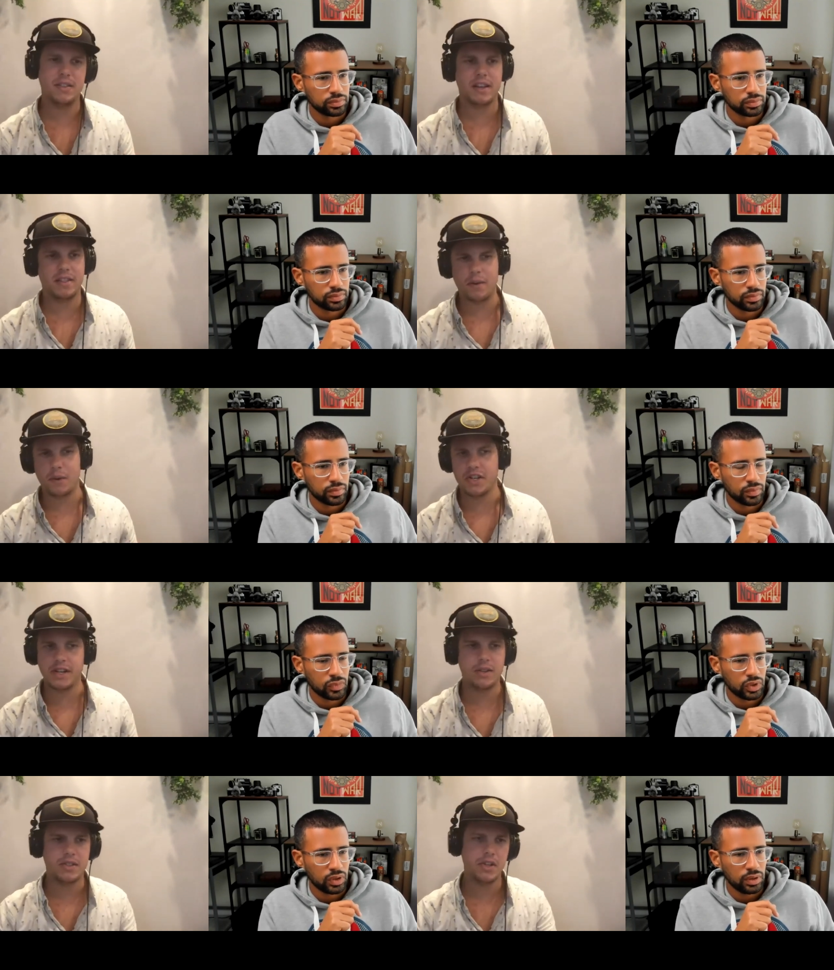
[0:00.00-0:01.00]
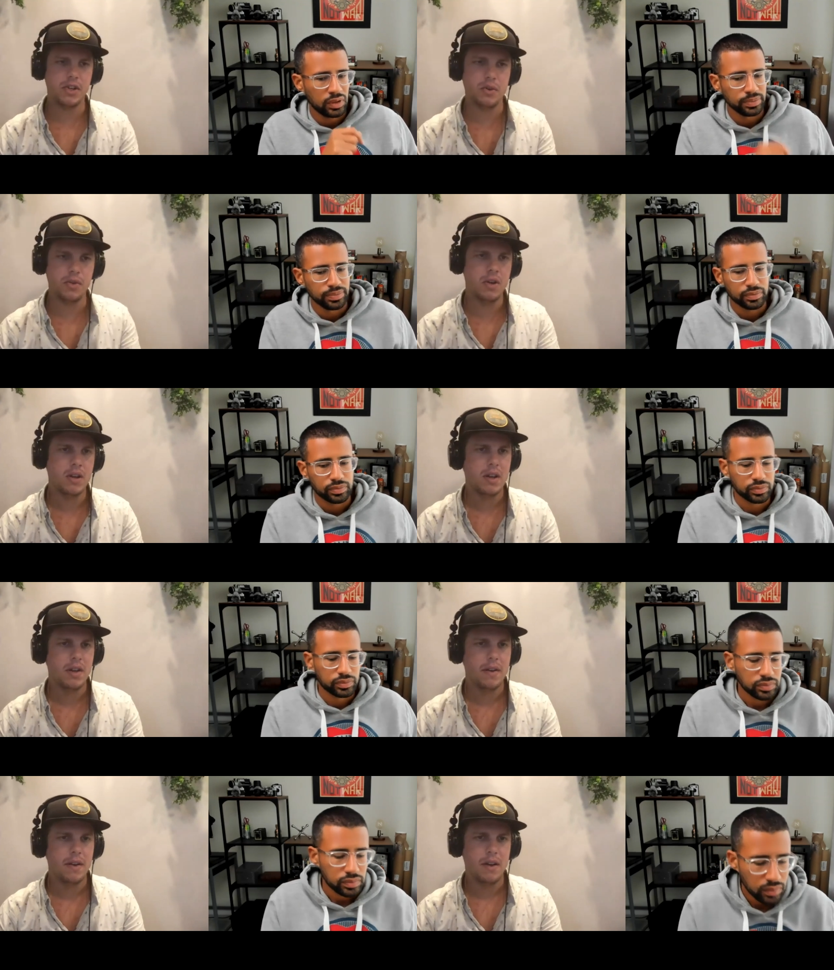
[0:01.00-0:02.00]
Speaker 1: Like they reach out to you
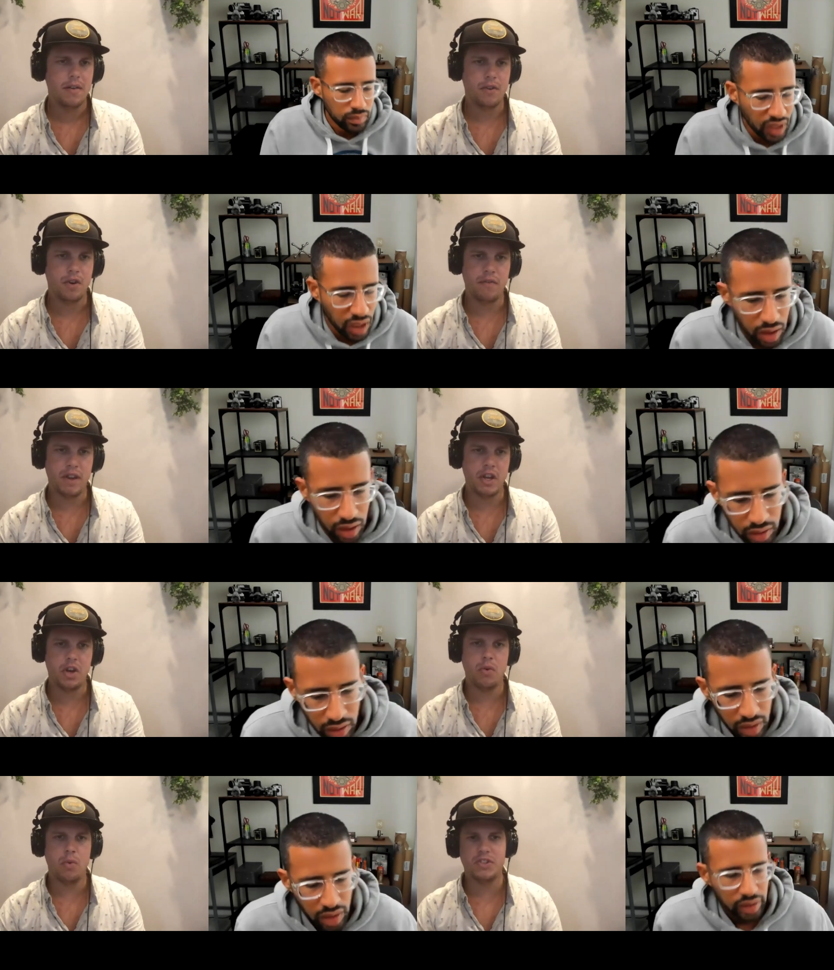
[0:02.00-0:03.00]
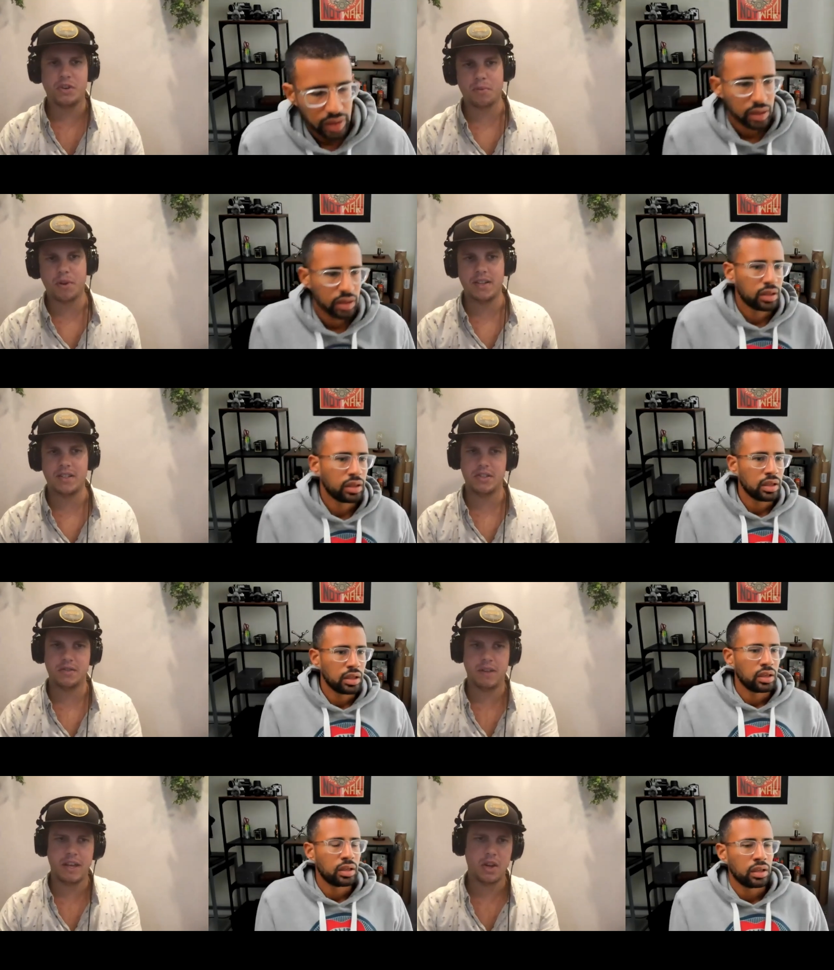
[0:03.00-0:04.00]
for a video. What's your process of
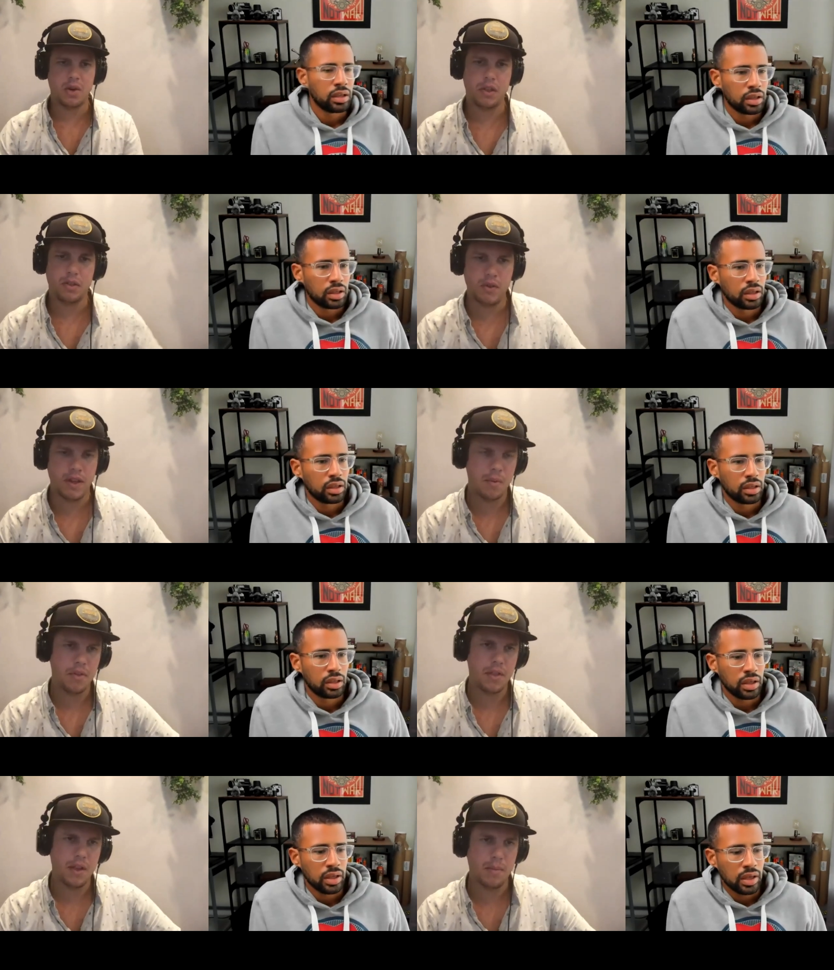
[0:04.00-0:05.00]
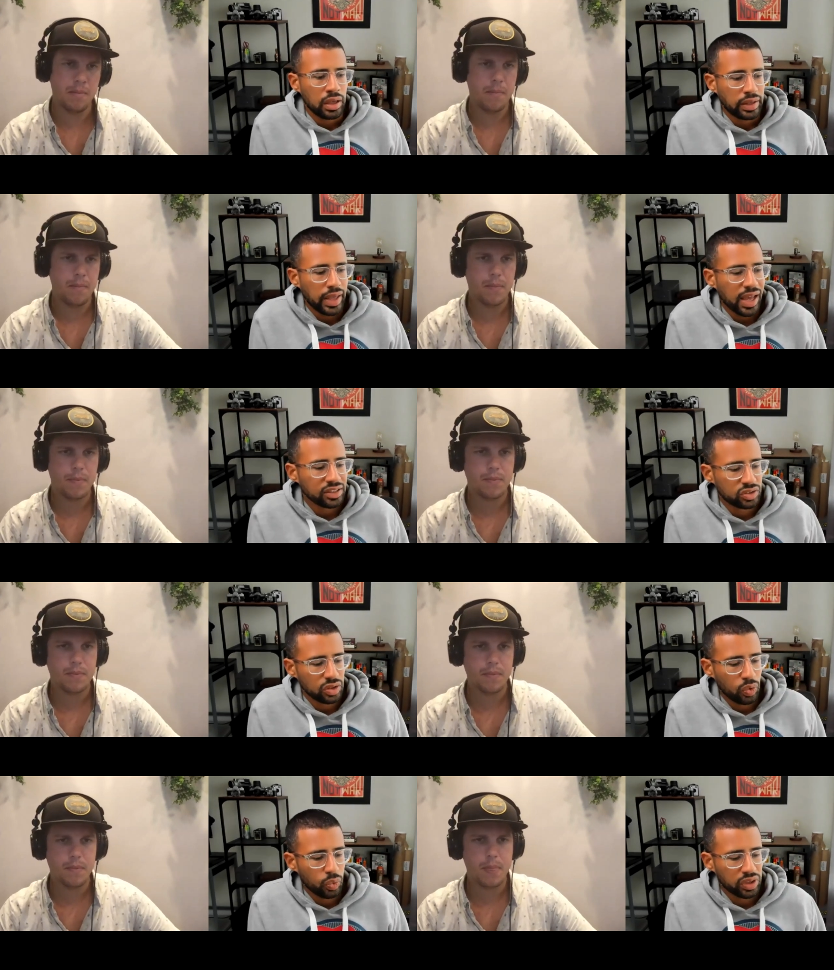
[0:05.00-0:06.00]
like going through that with them?
Speaker 2: Yeah,
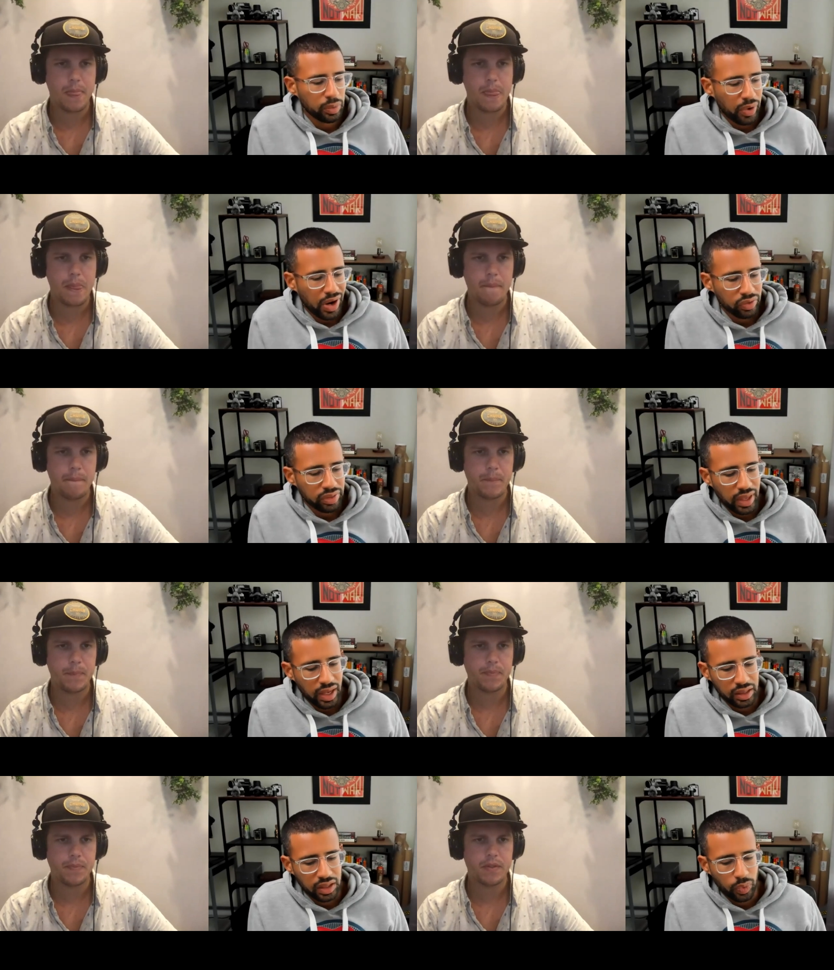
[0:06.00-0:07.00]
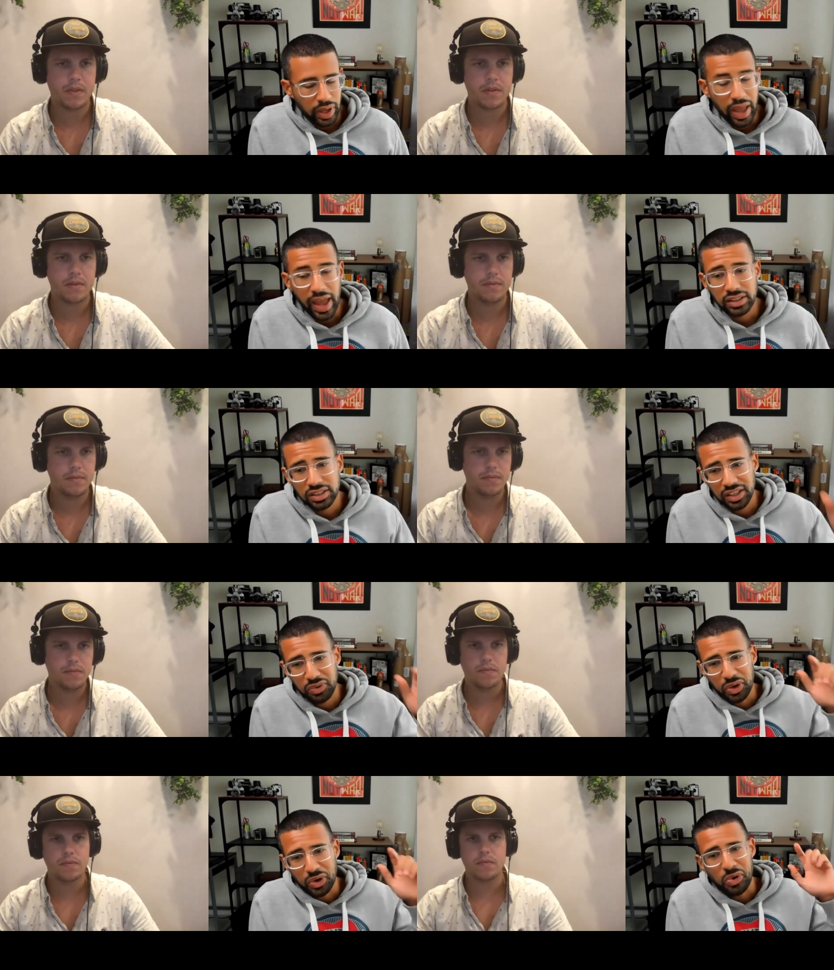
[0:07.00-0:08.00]
so with the Brown thing, the way I
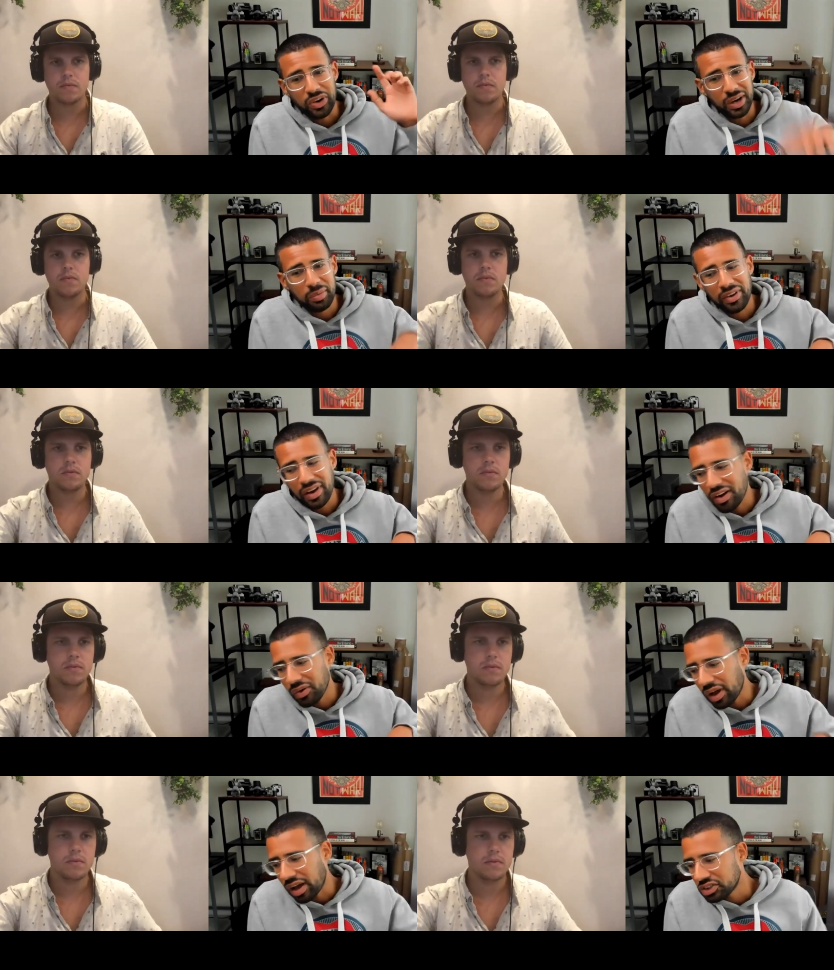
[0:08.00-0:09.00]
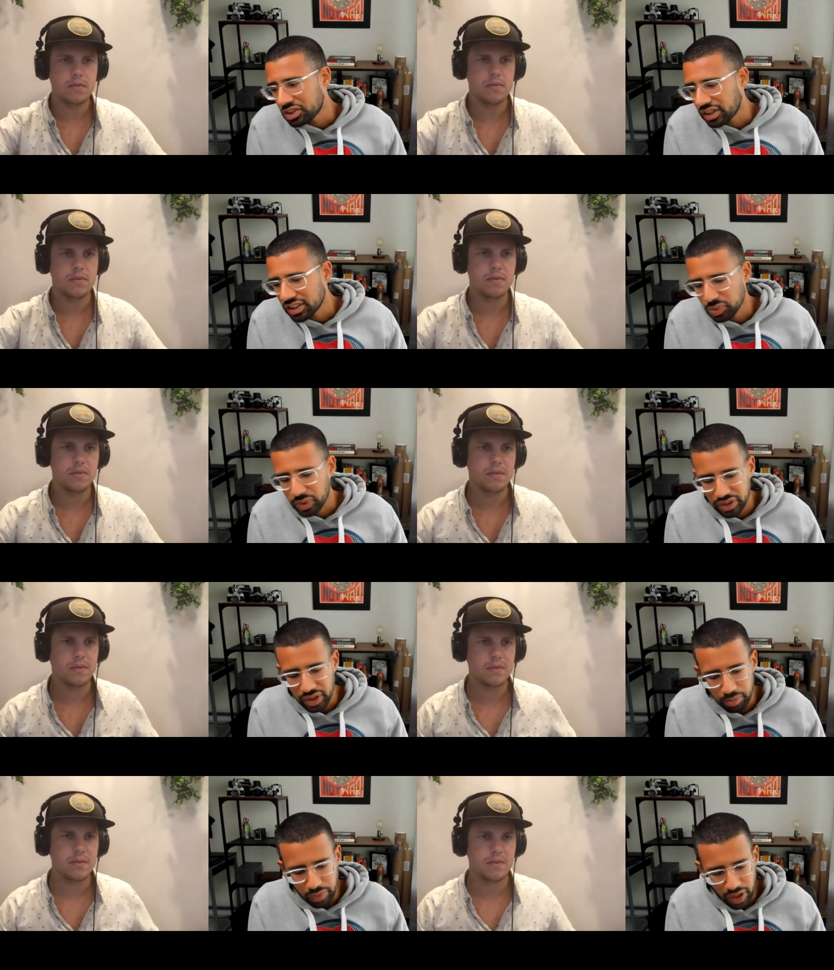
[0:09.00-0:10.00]
actually recorded my, I'll, I'll share this with
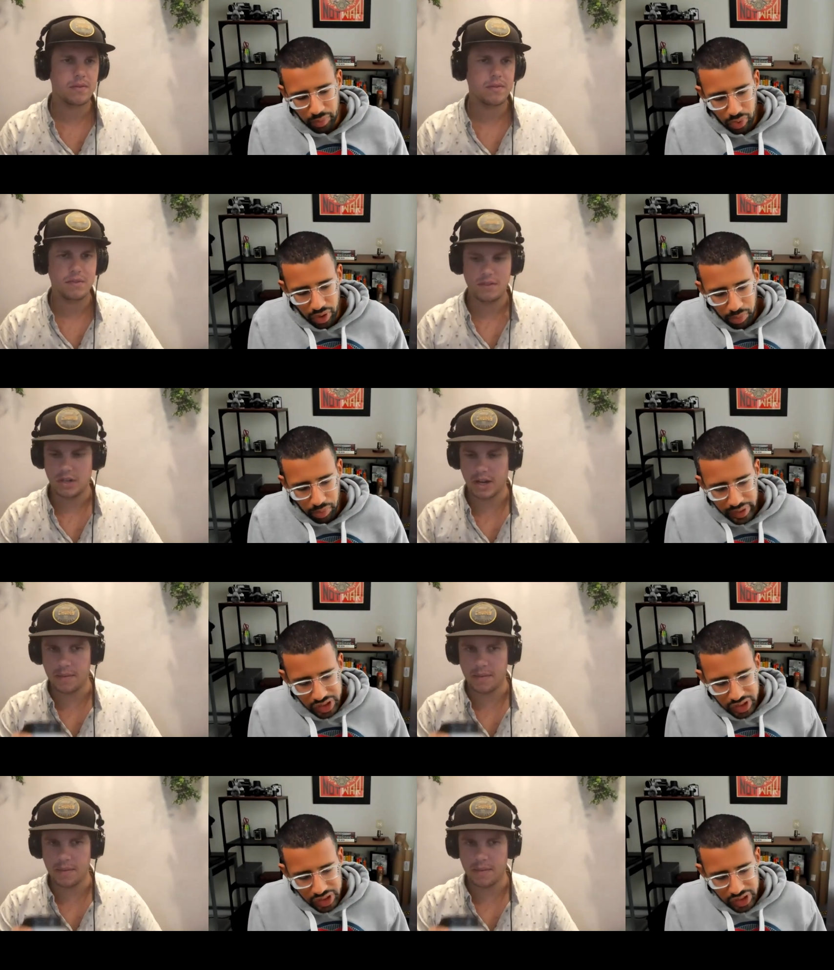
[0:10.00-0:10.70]
you. I'm gonna put it up yeah. on my